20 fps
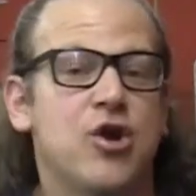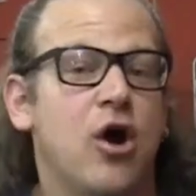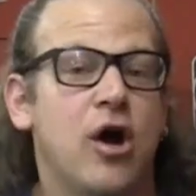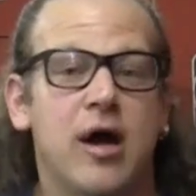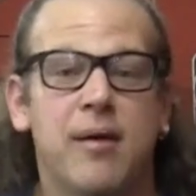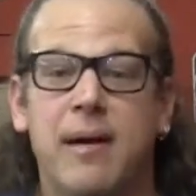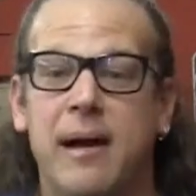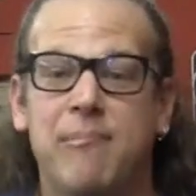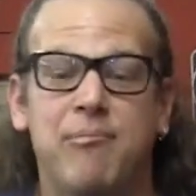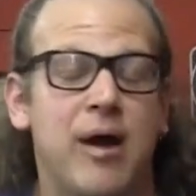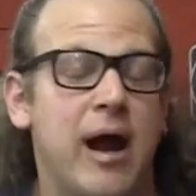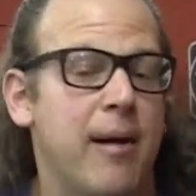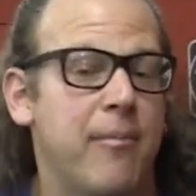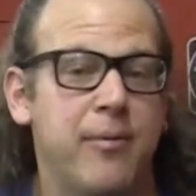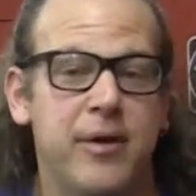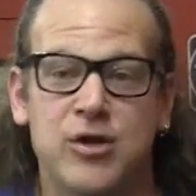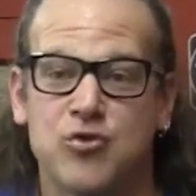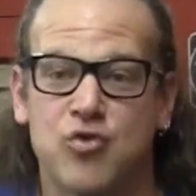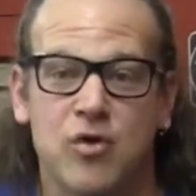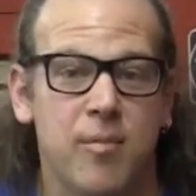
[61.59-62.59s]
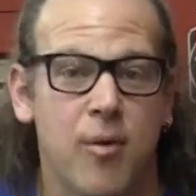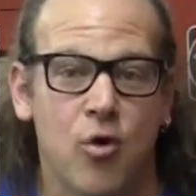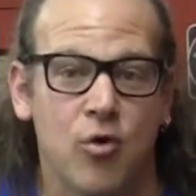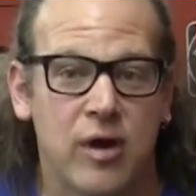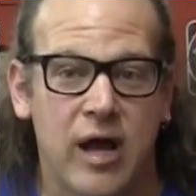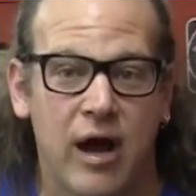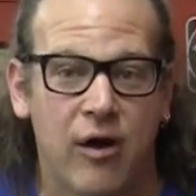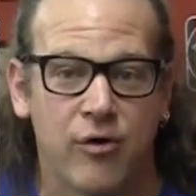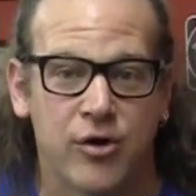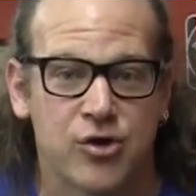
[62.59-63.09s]
dog on my property is remote
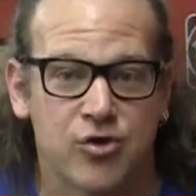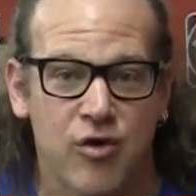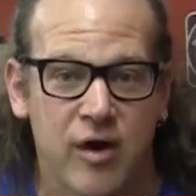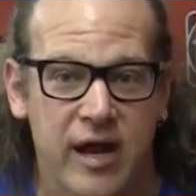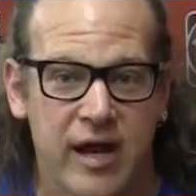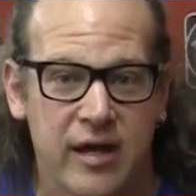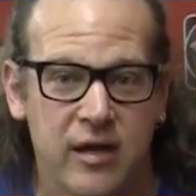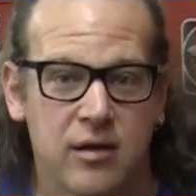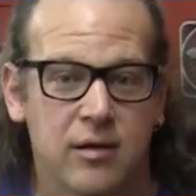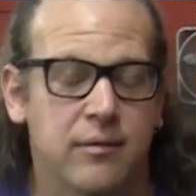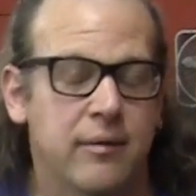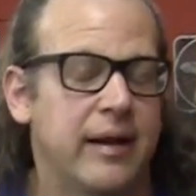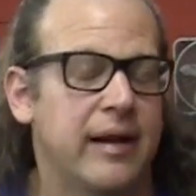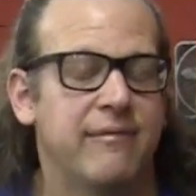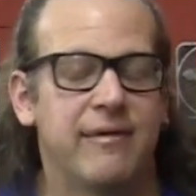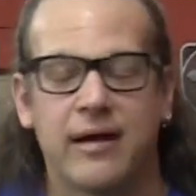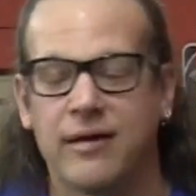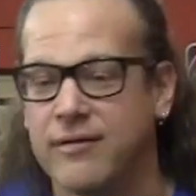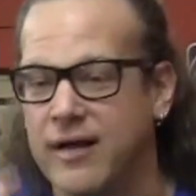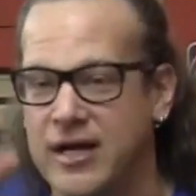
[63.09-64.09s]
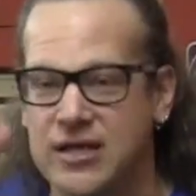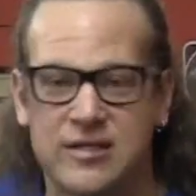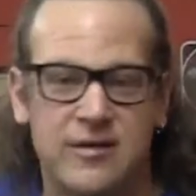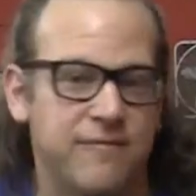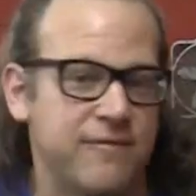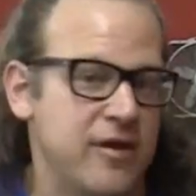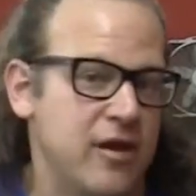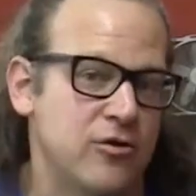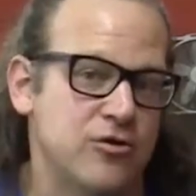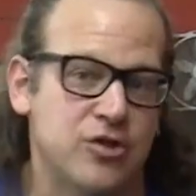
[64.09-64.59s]
collar trained, and I've got lots
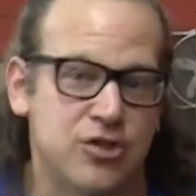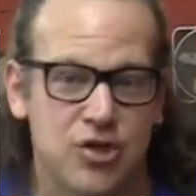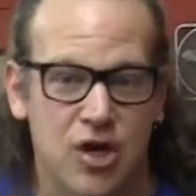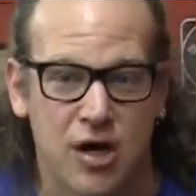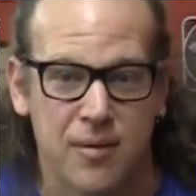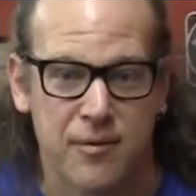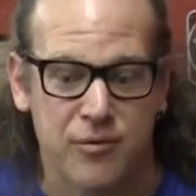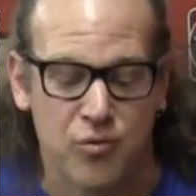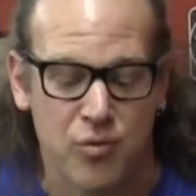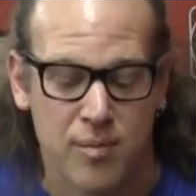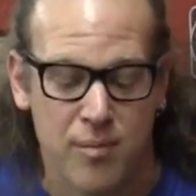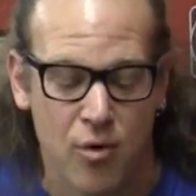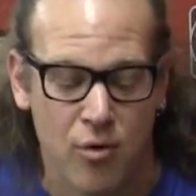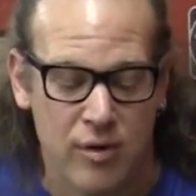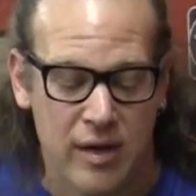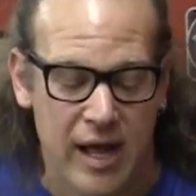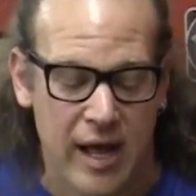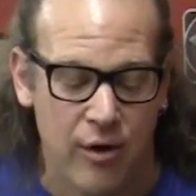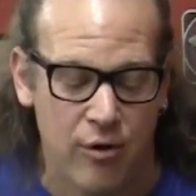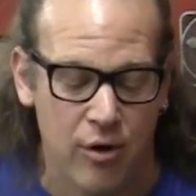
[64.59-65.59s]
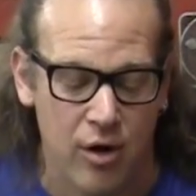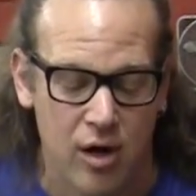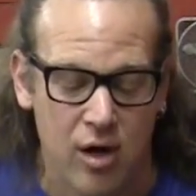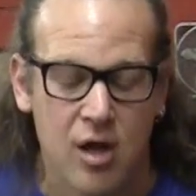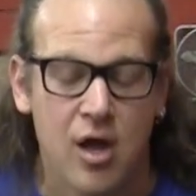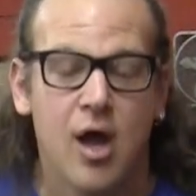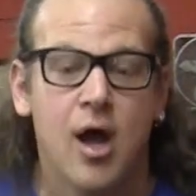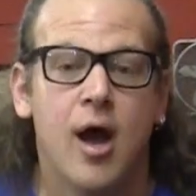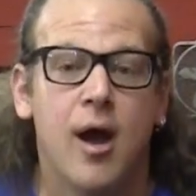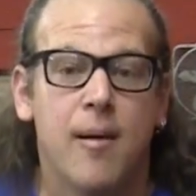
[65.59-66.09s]
of videos to talk about the remote collar.
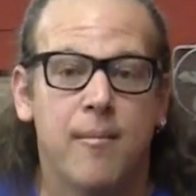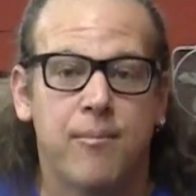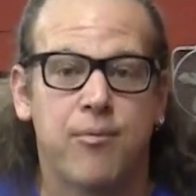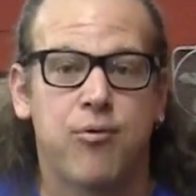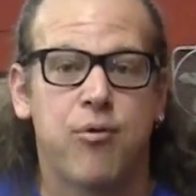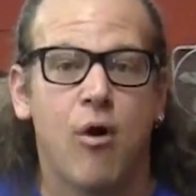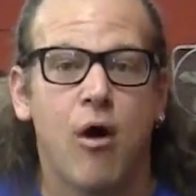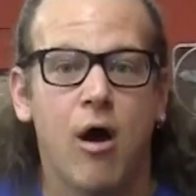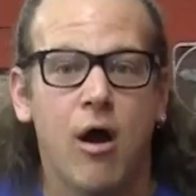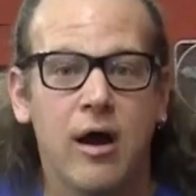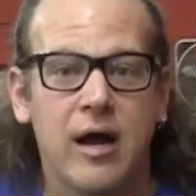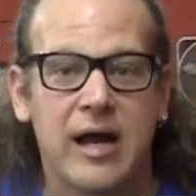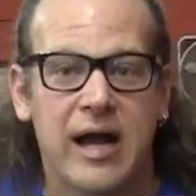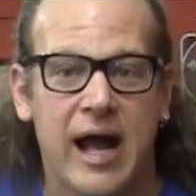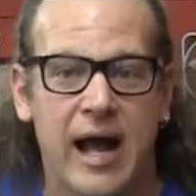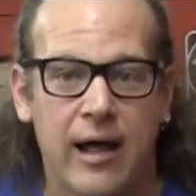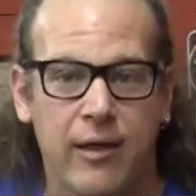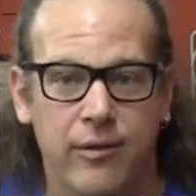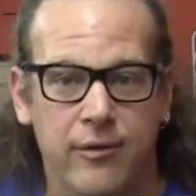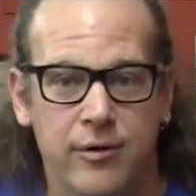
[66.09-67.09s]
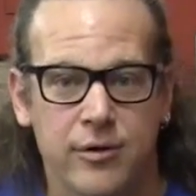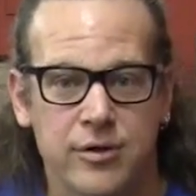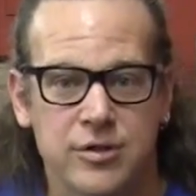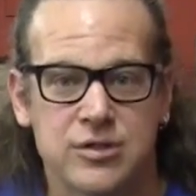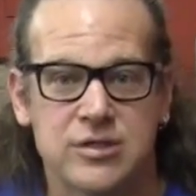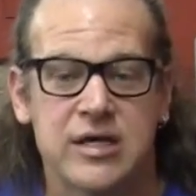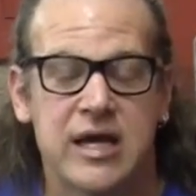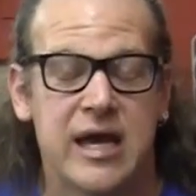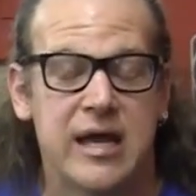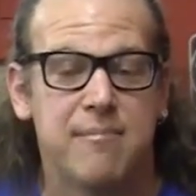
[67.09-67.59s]
Prong
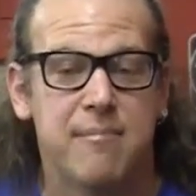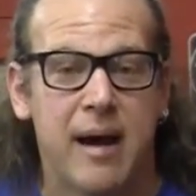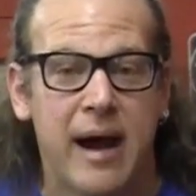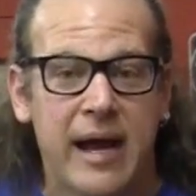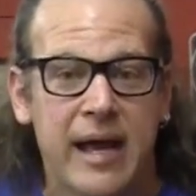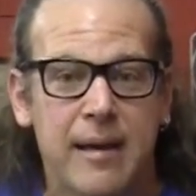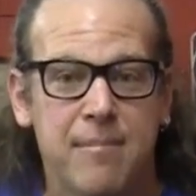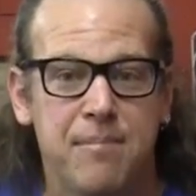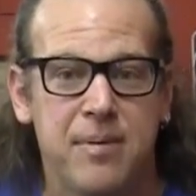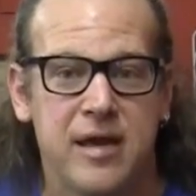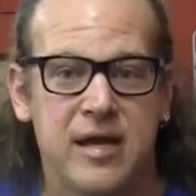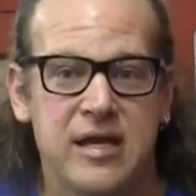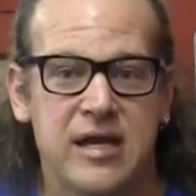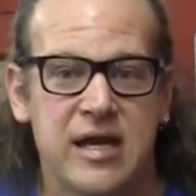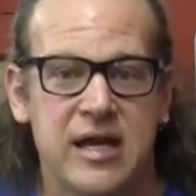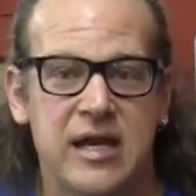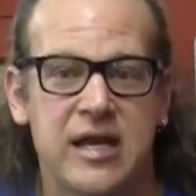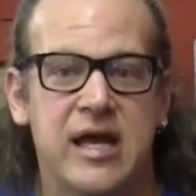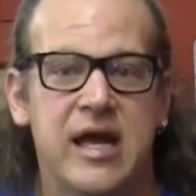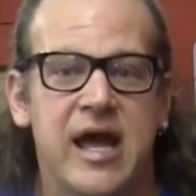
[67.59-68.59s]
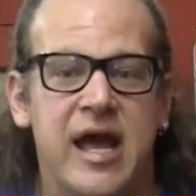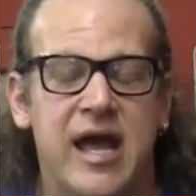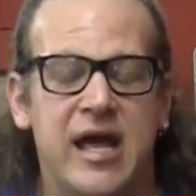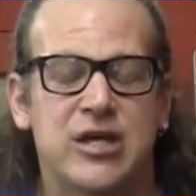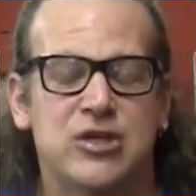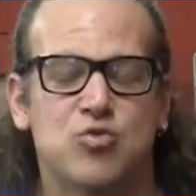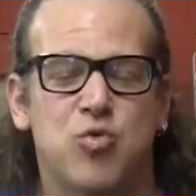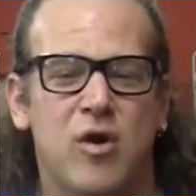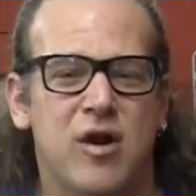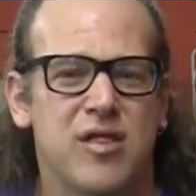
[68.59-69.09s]
collars, in my opinion,
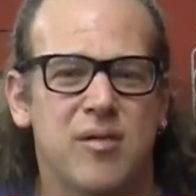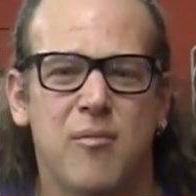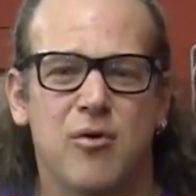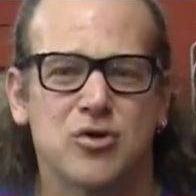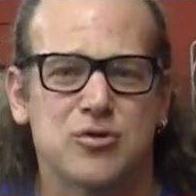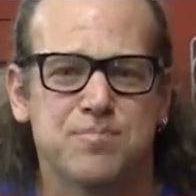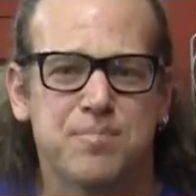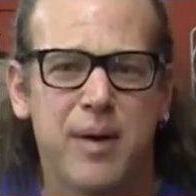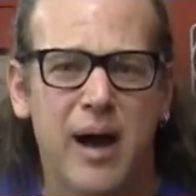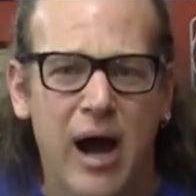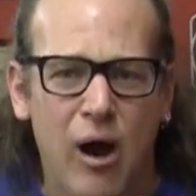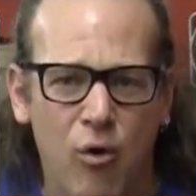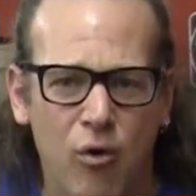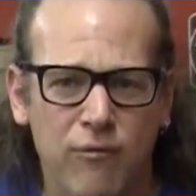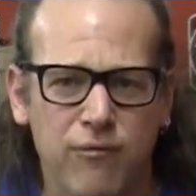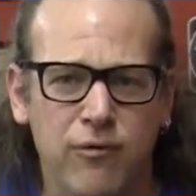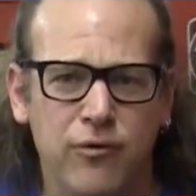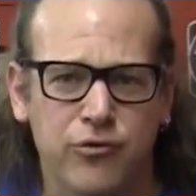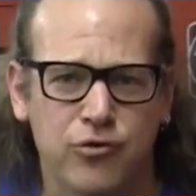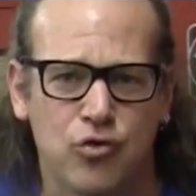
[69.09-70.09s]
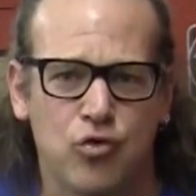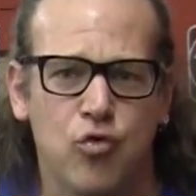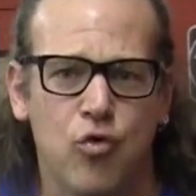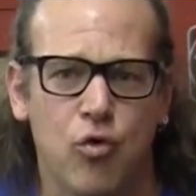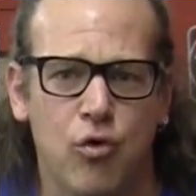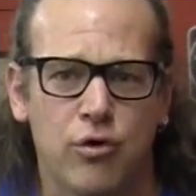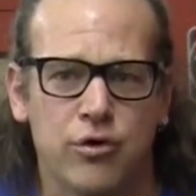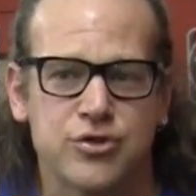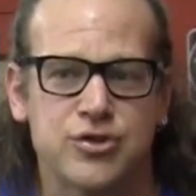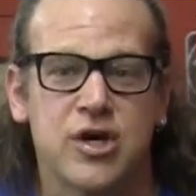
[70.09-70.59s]
is one of the most powerful
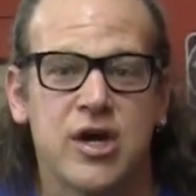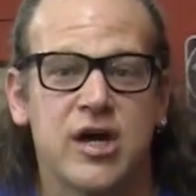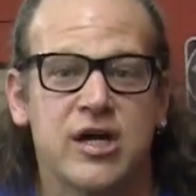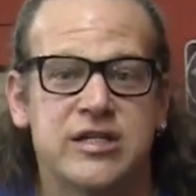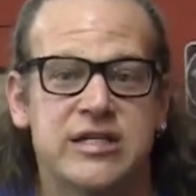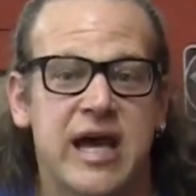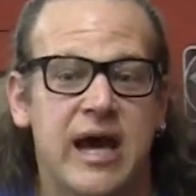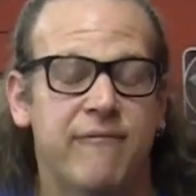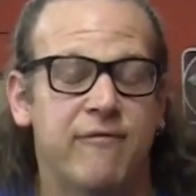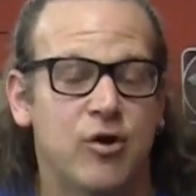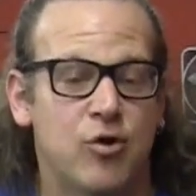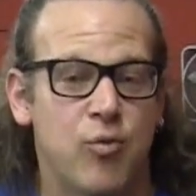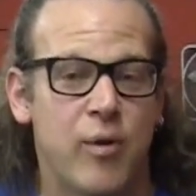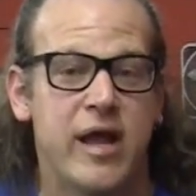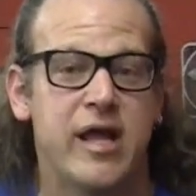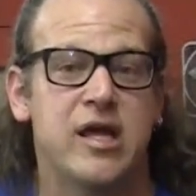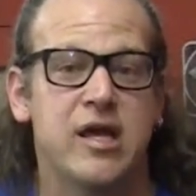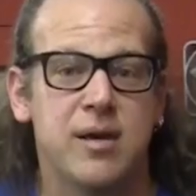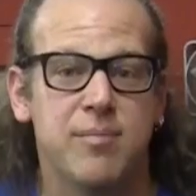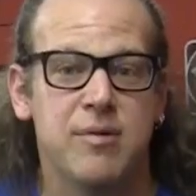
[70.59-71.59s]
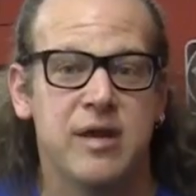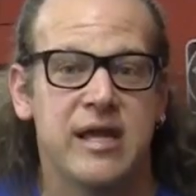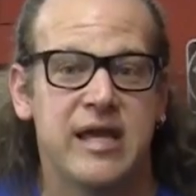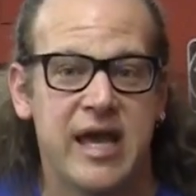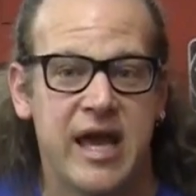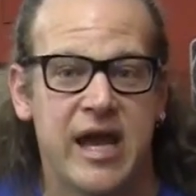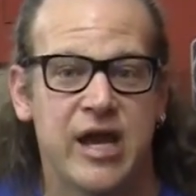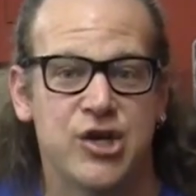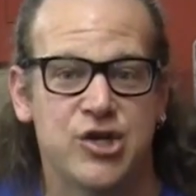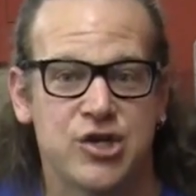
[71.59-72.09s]
tools to have a great
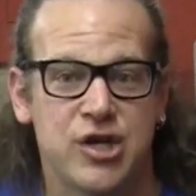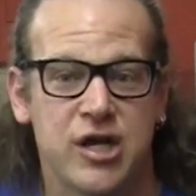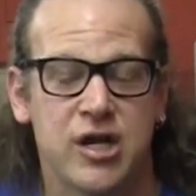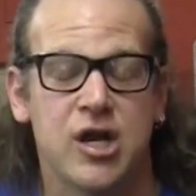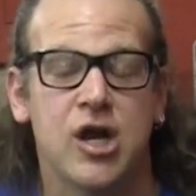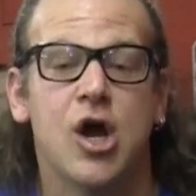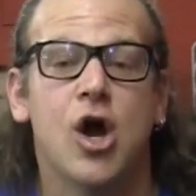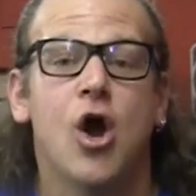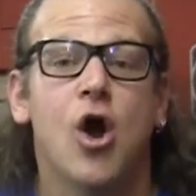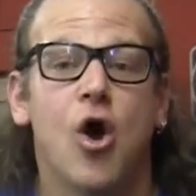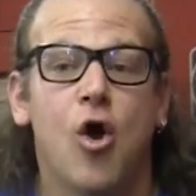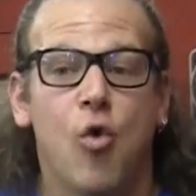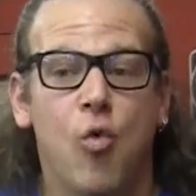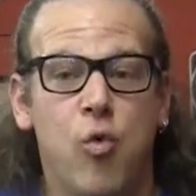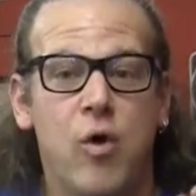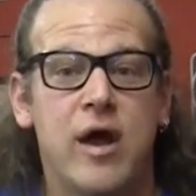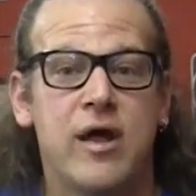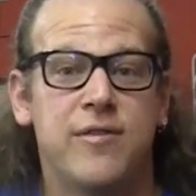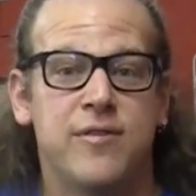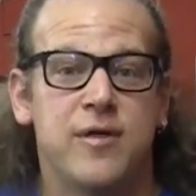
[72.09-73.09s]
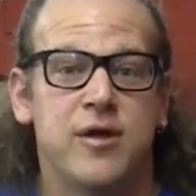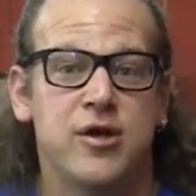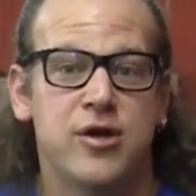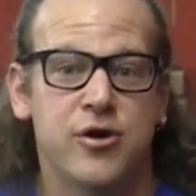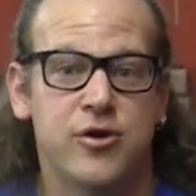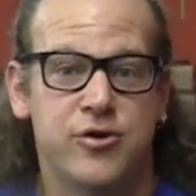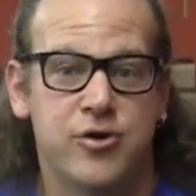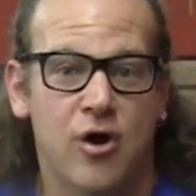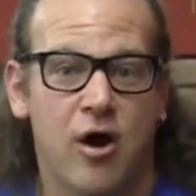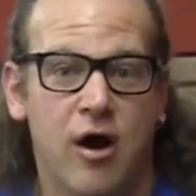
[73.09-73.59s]
communication with
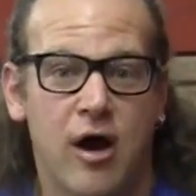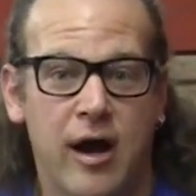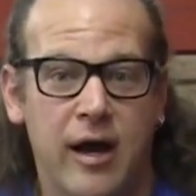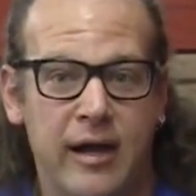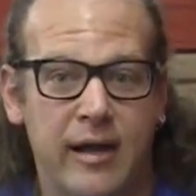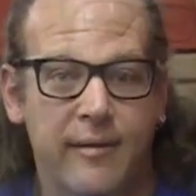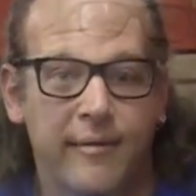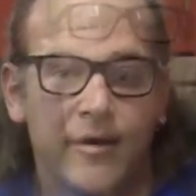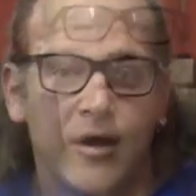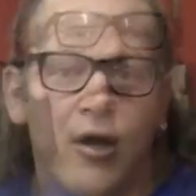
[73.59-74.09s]
your dog.